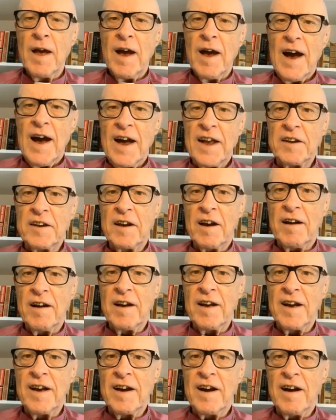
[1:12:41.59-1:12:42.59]
And
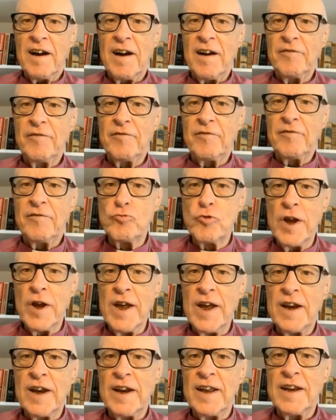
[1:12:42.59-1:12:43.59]
I, I
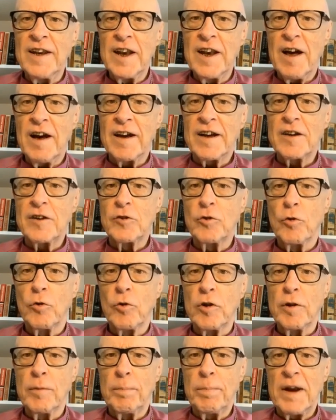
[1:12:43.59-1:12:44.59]
really liked
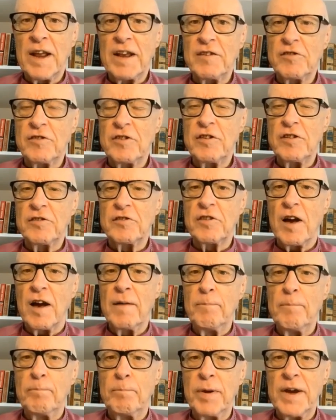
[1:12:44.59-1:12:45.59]
all the places
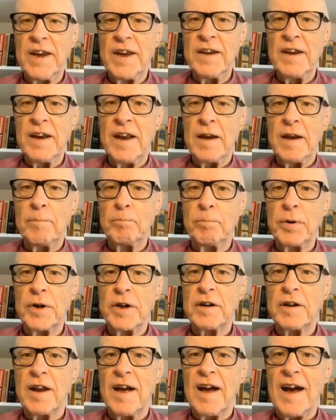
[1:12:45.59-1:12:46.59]
I've been in.
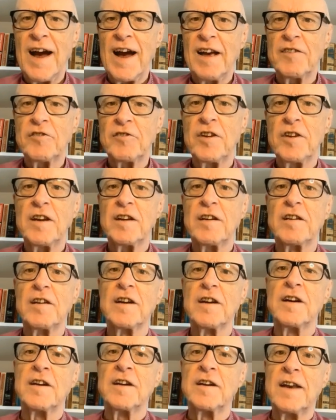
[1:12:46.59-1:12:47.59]
But as it
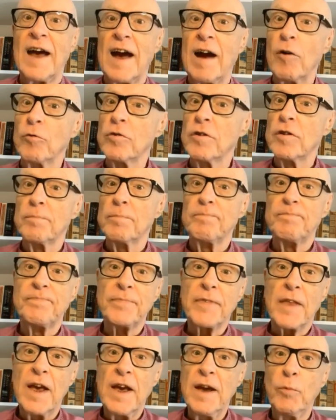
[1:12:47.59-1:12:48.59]
turned out,
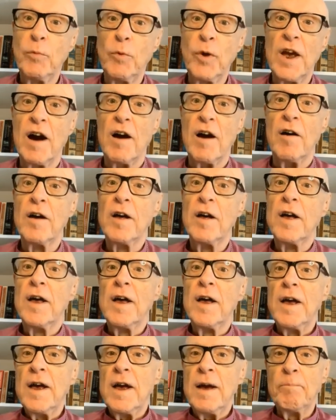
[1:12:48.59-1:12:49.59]
here we are
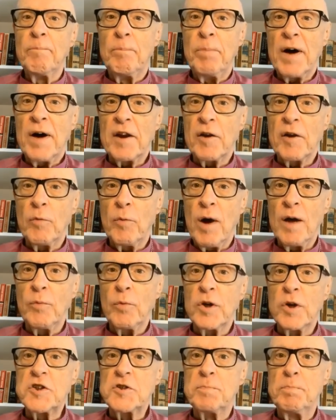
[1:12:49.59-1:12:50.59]
in Paraguay,
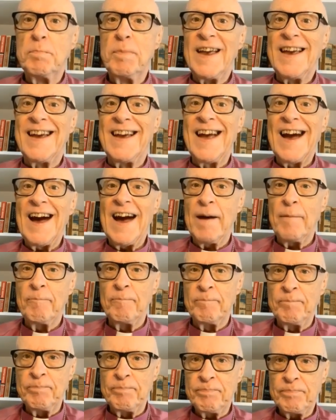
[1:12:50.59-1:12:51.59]
which
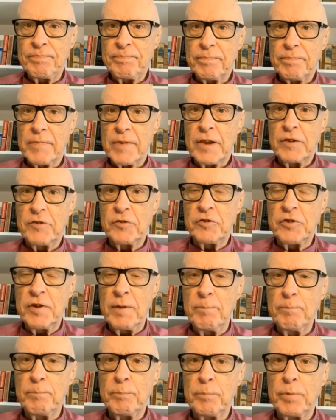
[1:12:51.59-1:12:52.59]
began
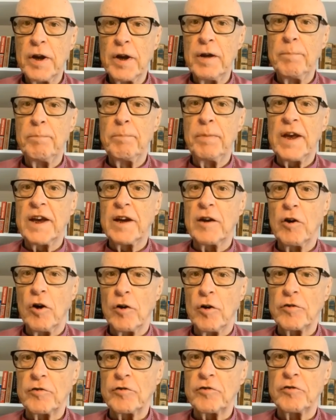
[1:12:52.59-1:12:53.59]
simply
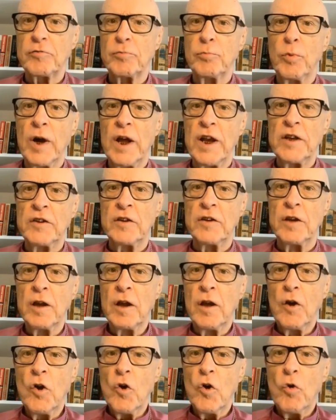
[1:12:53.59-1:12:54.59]
because when
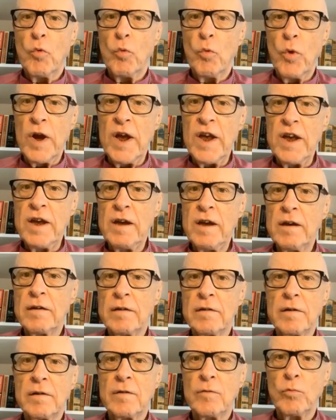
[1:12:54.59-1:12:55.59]
we
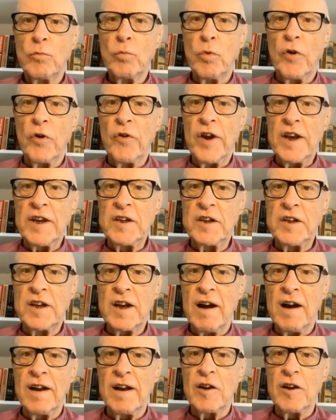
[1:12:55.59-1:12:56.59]
were in
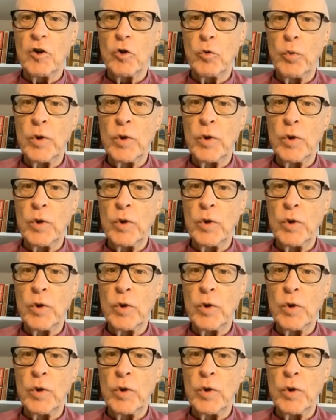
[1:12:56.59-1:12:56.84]
dialogue